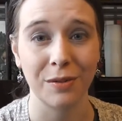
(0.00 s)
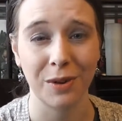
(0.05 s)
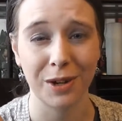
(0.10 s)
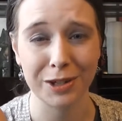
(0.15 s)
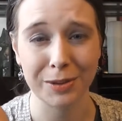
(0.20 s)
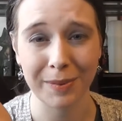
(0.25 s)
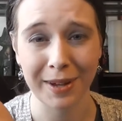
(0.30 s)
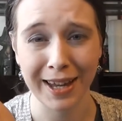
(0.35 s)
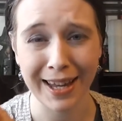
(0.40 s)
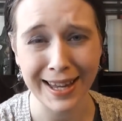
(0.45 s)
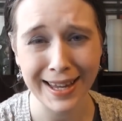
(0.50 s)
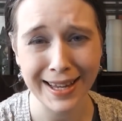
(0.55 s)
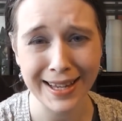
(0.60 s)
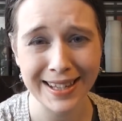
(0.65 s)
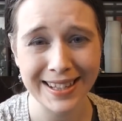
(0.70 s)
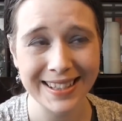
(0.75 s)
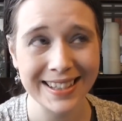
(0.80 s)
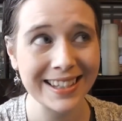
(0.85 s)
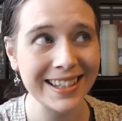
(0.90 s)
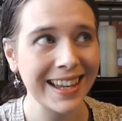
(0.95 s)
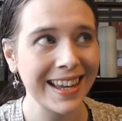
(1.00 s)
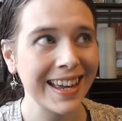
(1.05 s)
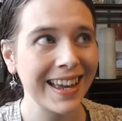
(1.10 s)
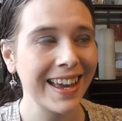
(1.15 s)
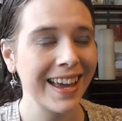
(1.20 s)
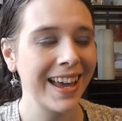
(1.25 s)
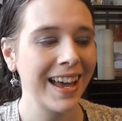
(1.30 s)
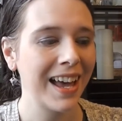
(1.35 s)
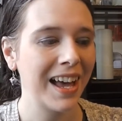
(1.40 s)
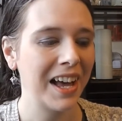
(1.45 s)
I've washed my hands,
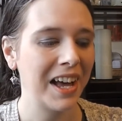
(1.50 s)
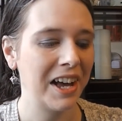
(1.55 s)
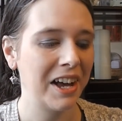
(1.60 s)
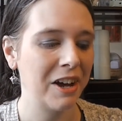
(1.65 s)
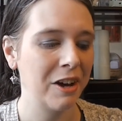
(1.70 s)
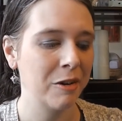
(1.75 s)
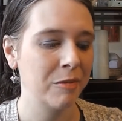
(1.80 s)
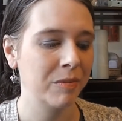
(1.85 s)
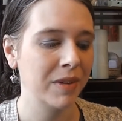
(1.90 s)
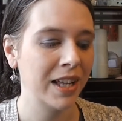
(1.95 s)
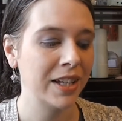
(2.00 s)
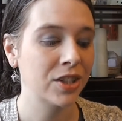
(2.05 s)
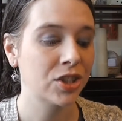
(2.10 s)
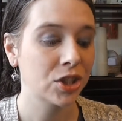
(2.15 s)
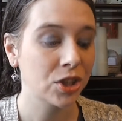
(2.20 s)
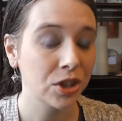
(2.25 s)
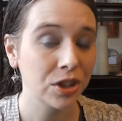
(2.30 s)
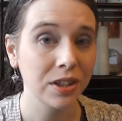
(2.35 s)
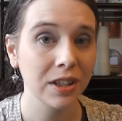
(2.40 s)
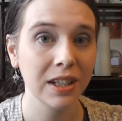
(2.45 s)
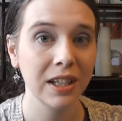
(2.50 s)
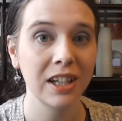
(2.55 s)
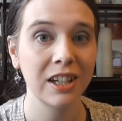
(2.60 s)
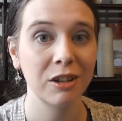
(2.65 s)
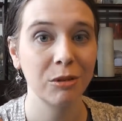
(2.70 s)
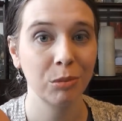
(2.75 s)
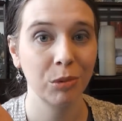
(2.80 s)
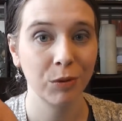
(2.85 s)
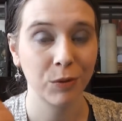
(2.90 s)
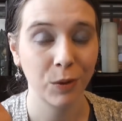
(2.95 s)
and
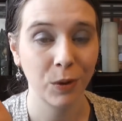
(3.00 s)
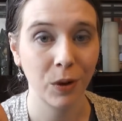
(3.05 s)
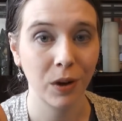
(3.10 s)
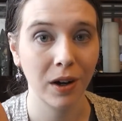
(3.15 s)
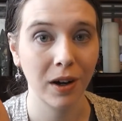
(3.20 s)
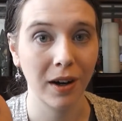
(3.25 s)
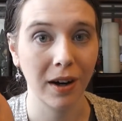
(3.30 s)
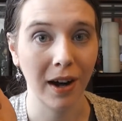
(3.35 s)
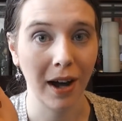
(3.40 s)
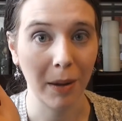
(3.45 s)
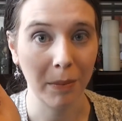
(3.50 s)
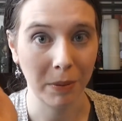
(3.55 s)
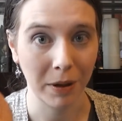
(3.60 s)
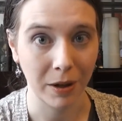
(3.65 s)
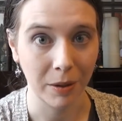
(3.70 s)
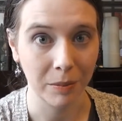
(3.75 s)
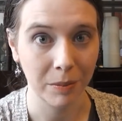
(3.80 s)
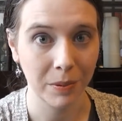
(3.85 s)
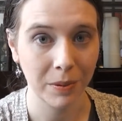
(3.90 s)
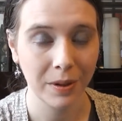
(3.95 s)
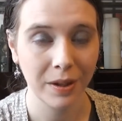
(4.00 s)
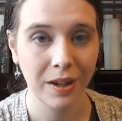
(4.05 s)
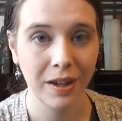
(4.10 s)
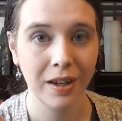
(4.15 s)
certainly before I pump.